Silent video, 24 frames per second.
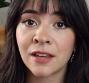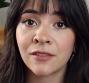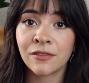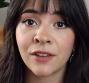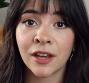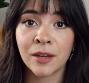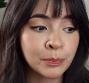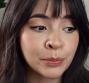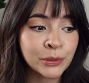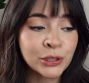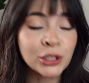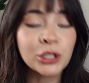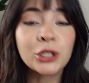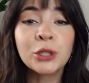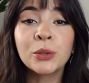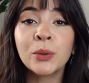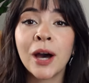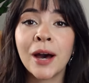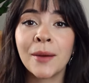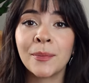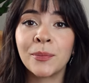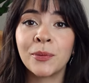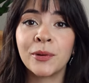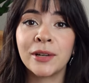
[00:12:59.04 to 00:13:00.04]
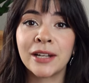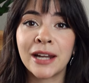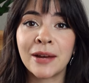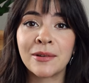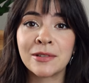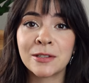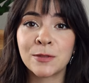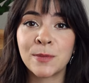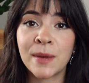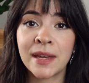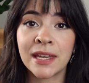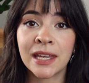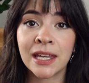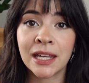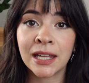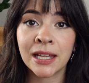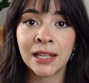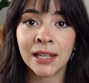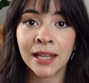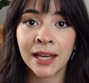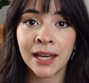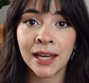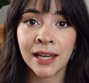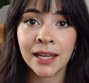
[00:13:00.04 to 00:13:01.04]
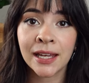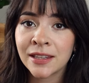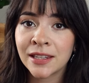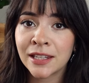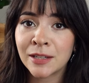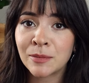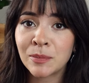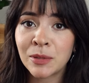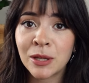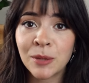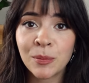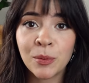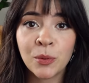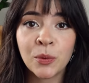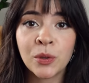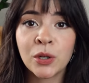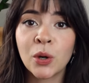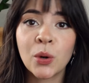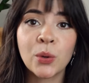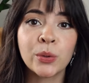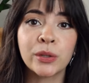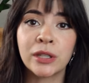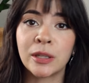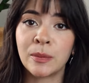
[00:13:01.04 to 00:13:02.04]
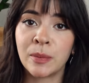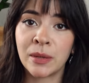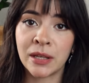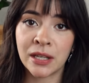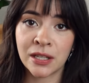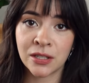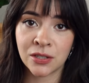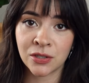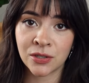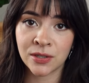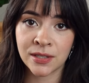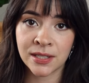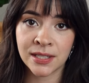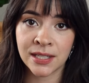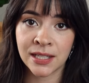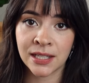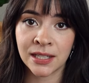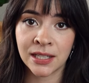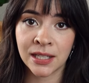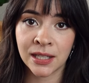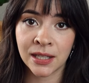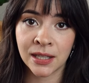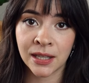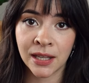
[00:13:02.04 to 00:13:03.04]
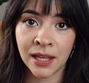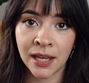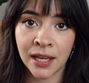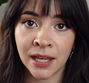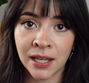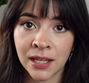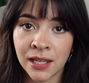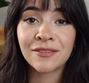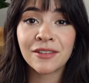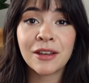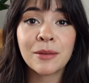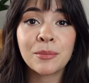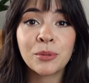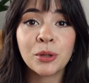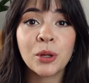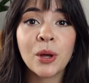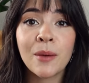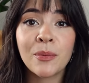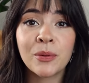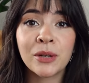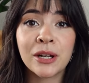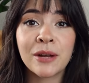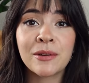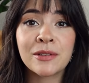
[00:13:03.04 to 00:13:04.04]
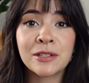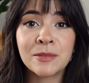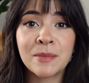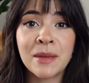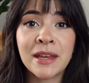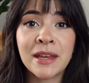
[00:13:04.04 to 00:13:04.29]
if I blew up when I was making clay, then people would only be interested in the clay. If I blew up when I was